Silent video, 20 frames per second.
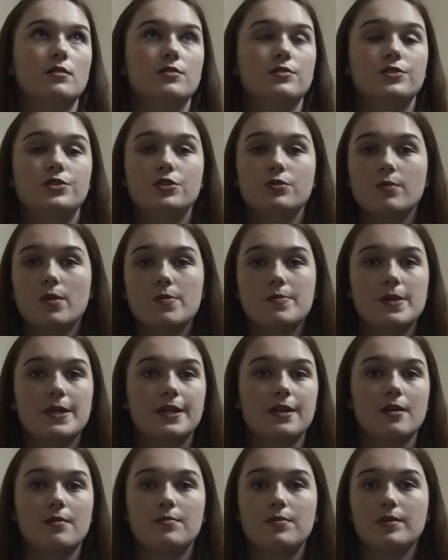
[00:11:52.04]
do my
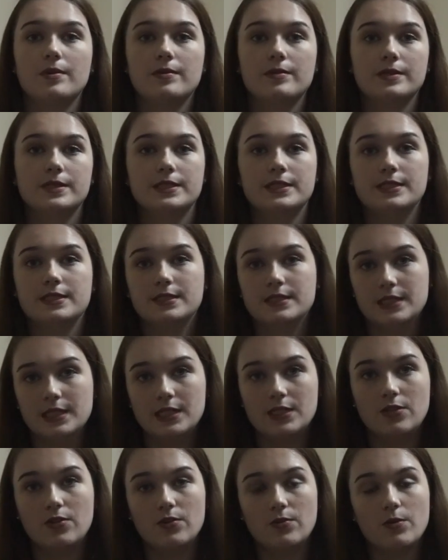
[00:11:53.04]
makeup,
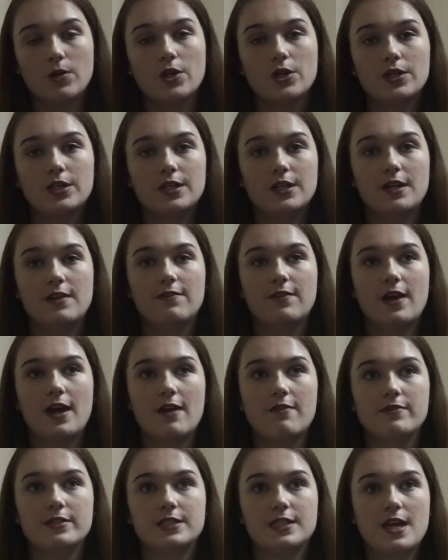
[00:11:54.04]
and go to work. If I
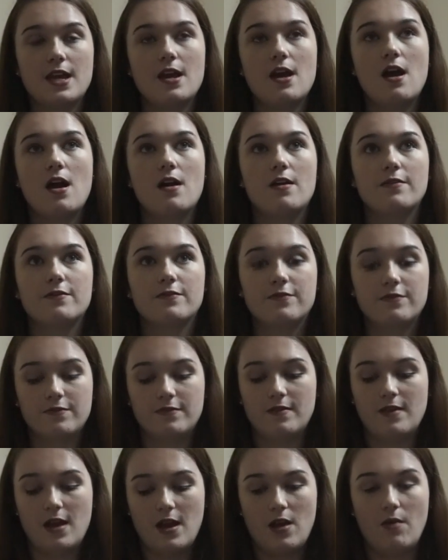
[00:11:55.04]
have a day off,
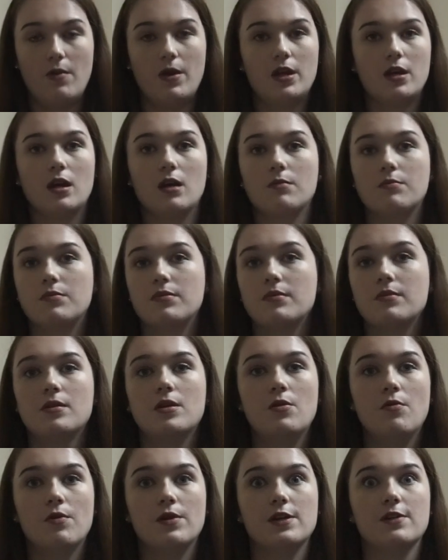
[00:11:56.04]
I wake up
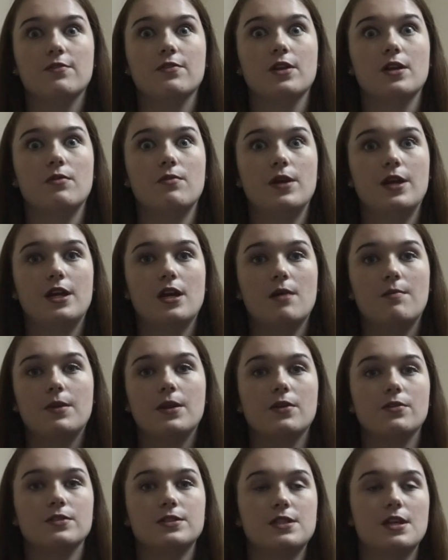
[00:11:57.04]
whenever I wake up. I
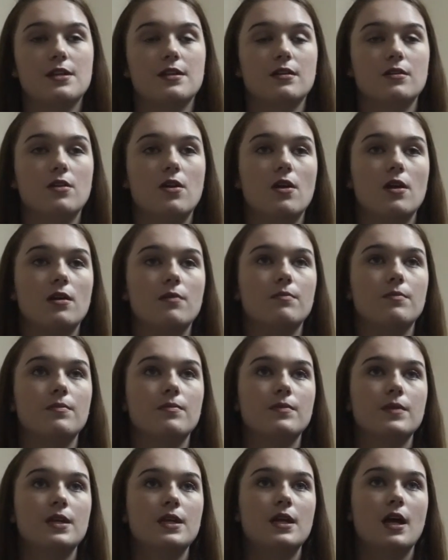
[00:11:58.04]
don't set an alarm
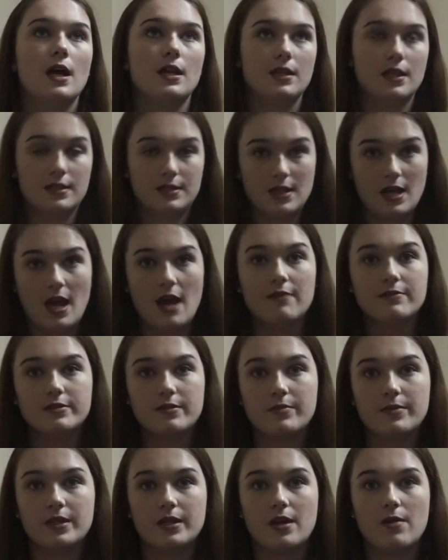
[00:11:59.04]
unless I have
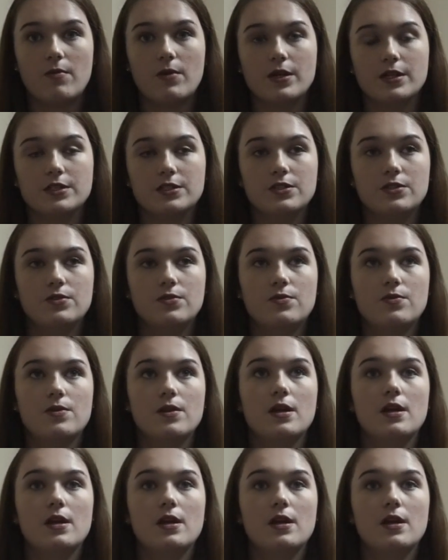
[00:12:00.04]
something I want to do.